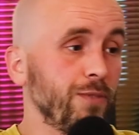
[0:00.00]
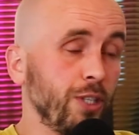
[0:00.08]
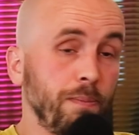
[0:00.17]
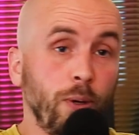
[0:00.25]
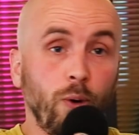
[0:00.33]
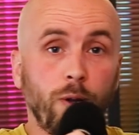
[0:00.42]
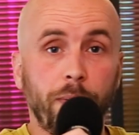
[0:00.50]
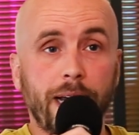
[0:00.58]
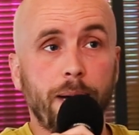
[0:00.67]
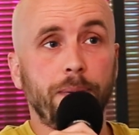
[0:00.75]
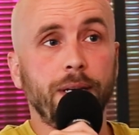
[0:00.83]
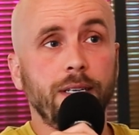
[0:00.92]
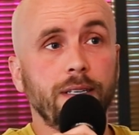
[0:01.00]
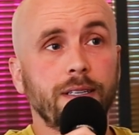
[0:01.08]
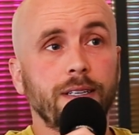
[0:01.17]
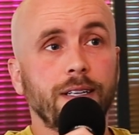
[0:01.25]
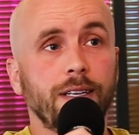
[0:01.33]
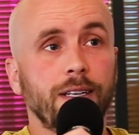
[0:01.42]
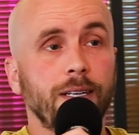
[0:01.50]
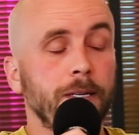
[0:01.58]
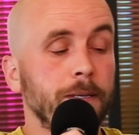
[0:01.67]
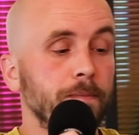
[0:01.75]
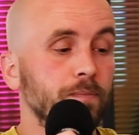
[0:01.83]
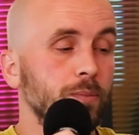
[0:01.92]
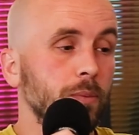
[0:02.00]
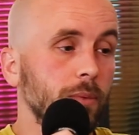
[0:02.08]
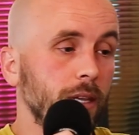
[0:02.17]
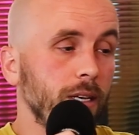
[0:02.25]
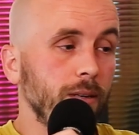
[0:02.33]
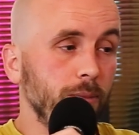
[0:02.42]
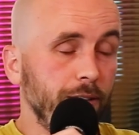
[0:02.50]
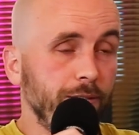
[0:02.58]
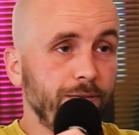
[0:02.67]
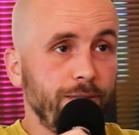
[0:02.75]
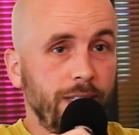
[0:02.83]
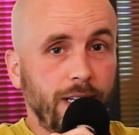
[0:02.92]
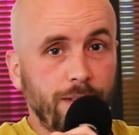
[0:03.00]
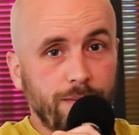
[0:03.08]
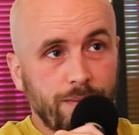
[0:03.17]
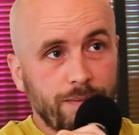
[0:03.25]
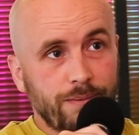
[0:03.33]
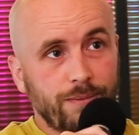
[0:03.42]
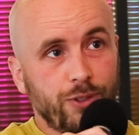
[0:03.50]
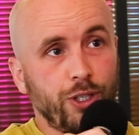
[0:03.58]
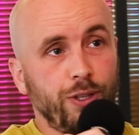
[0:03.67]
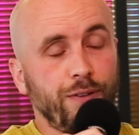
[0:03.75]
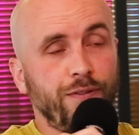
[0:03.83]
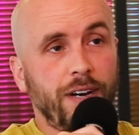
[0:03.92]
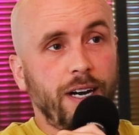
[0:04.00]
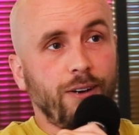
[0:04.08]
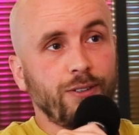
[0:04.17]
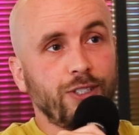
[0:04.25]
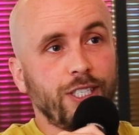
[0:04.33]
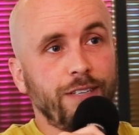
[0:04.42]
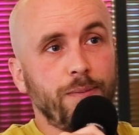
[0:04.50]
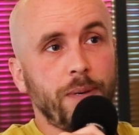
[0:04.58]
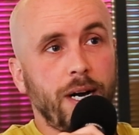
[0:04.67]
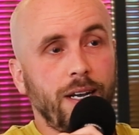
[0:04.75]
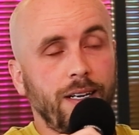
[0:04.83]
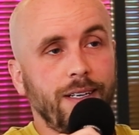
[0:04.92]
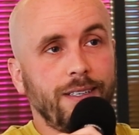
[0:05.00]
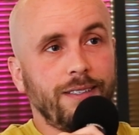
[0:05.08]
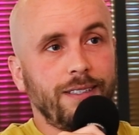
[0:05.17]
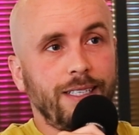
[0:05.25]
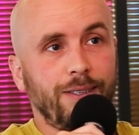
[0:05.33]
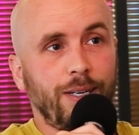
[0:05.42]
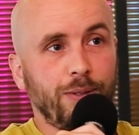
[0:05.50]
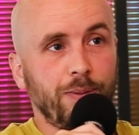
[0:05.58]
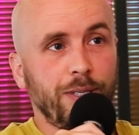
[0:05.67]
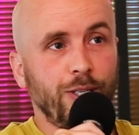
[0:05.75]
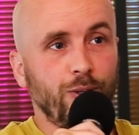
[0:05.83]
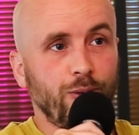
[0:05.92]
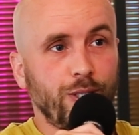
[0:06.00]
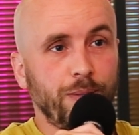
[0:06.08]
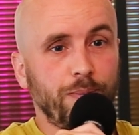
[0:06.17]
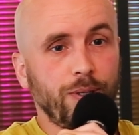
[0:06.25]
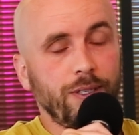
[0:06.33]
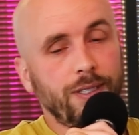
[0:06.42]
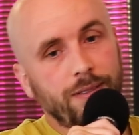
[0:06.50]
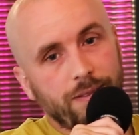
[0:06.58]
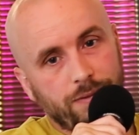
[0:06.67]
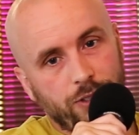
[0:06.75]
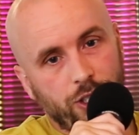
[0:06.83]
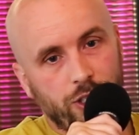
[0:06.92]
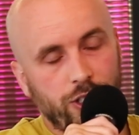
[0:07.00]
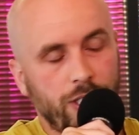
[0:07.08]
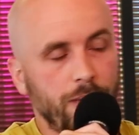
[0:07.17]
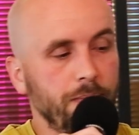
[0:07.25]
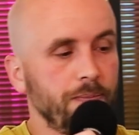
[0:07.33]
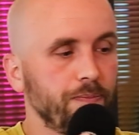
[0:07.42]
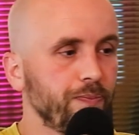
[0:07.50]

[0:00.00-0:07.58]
So, Paul will be happy. We've, you know, chewed the fat on Steven Bartlett. I know I've always been a naughty boy to some.